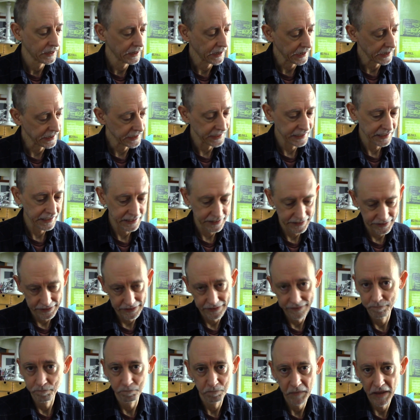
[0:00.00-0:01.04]

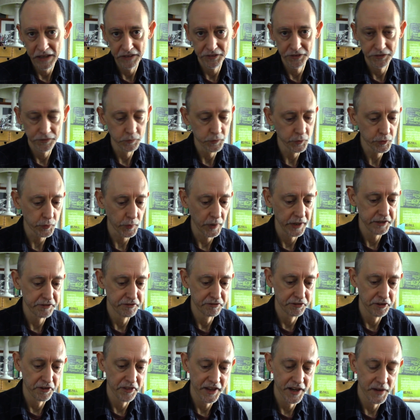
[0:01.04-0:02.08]
And that's great
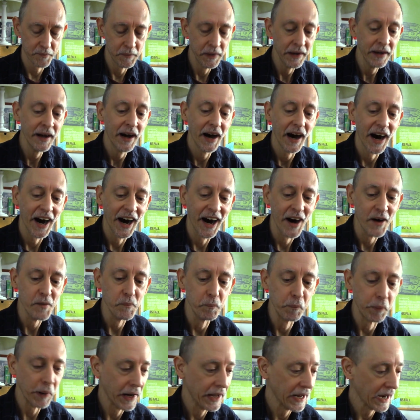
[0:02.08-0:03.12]
for them.
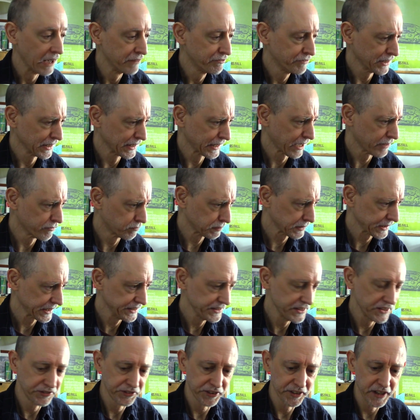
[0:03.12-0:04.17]
But I feel like I've played
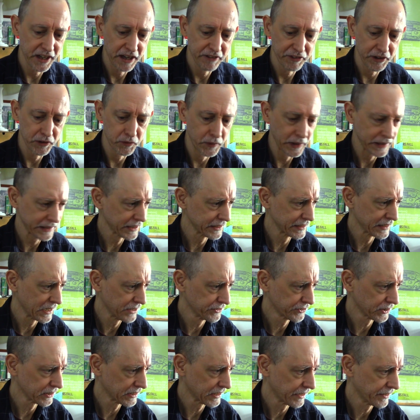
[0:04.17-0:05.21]
this enough. I
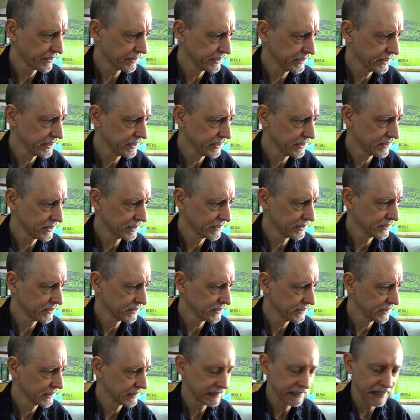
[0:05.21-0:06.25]
recognize a lot of the
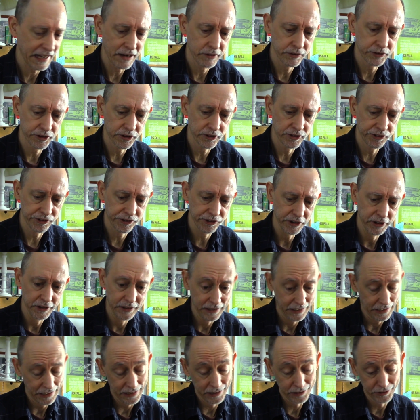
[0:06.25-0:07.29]
encounters.
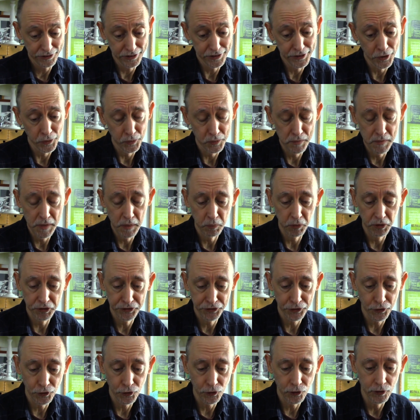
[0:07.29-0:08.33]
I actually don't remember
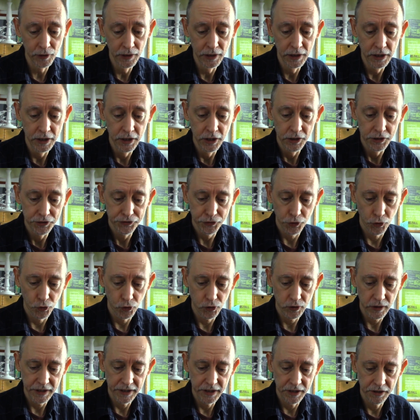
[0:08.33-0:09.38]
toll.
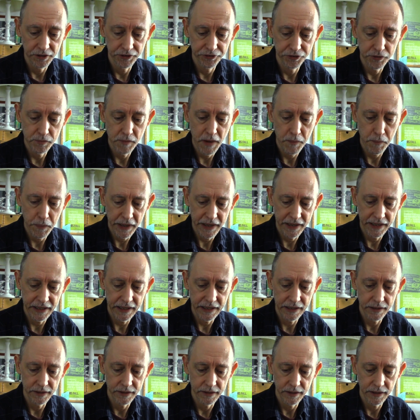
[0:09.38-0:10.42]
Toll is you may
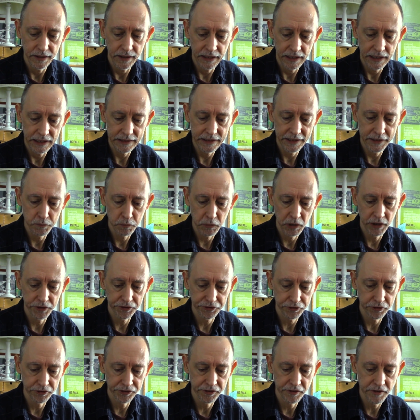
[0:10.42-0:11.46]
pay Highland
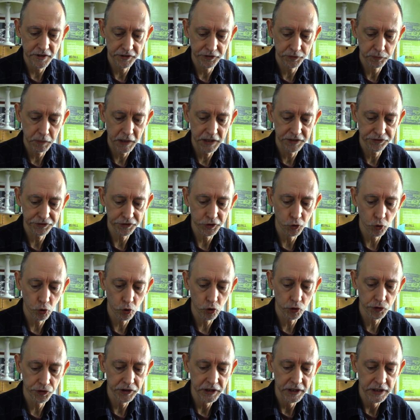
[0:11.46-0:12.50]
monsters in this space
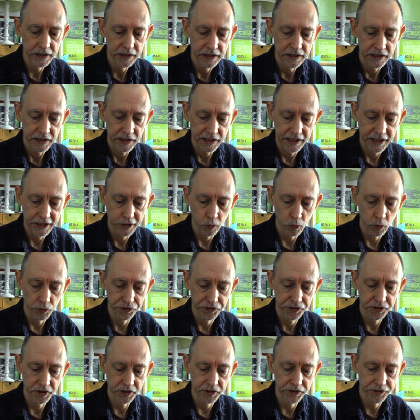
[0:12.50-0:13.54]
gold equal
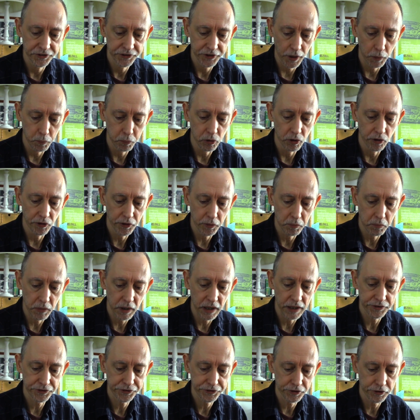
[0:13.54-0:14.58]
to double the
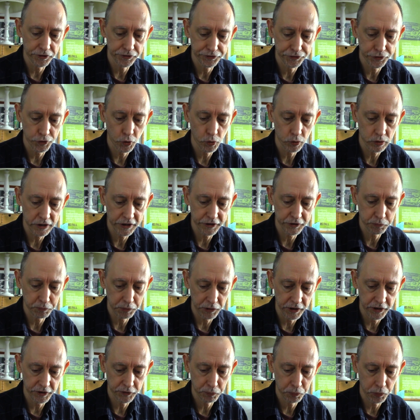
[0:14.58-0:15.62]
monster's total
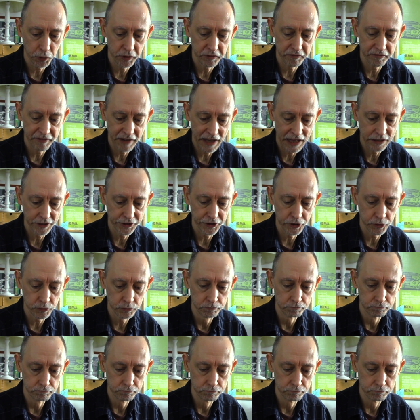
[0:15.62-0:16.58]
experience point value.